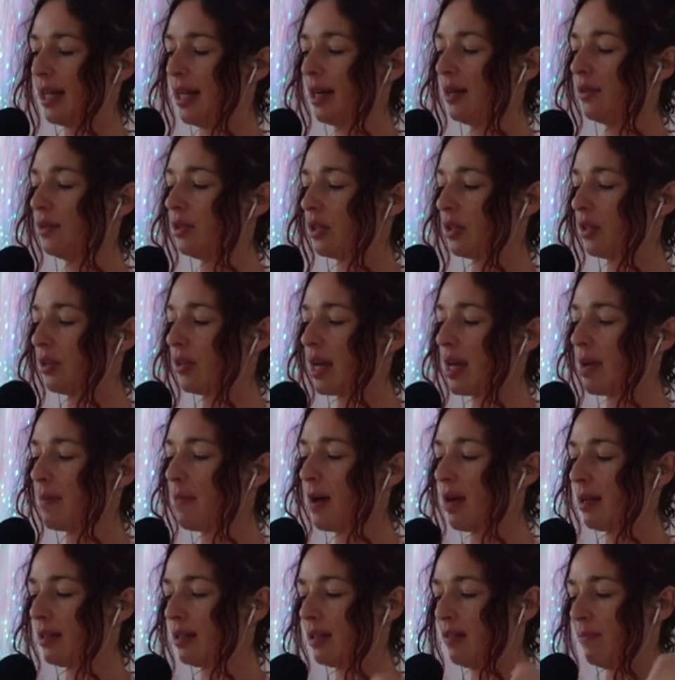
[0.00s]
how to create
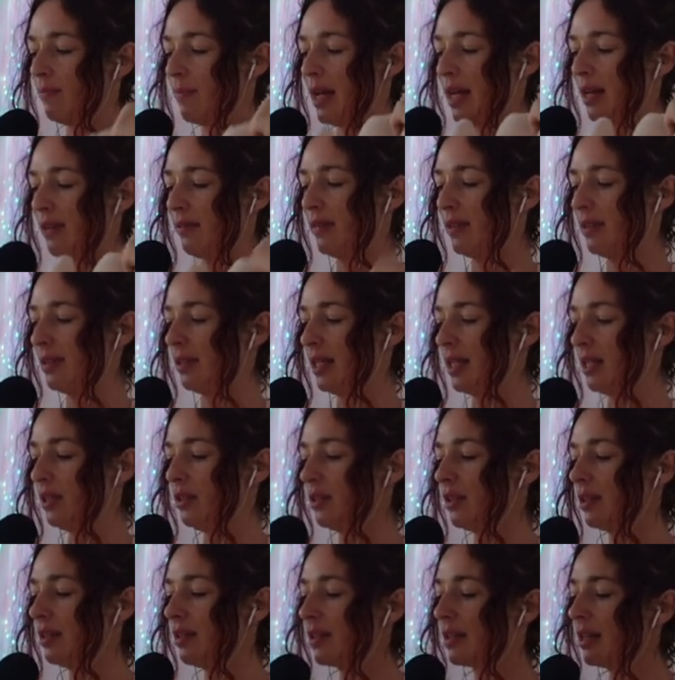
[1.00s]
positive
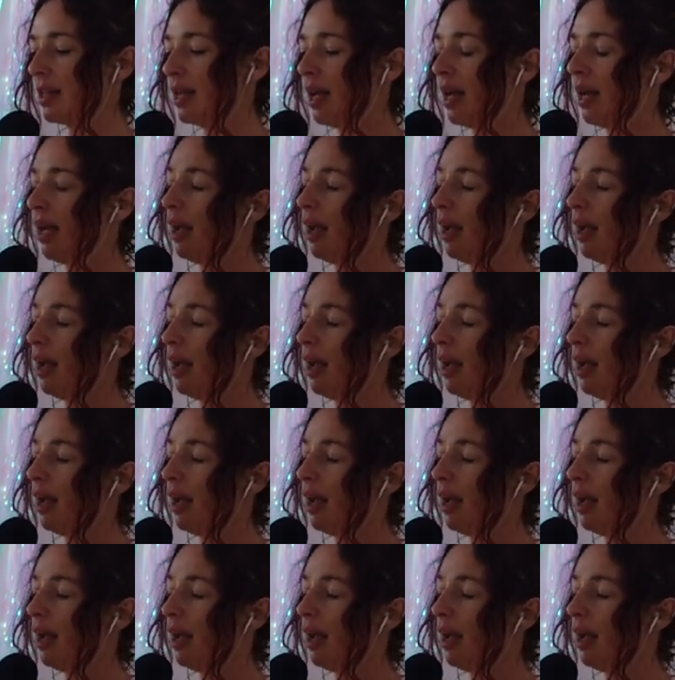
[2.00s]
manifestations.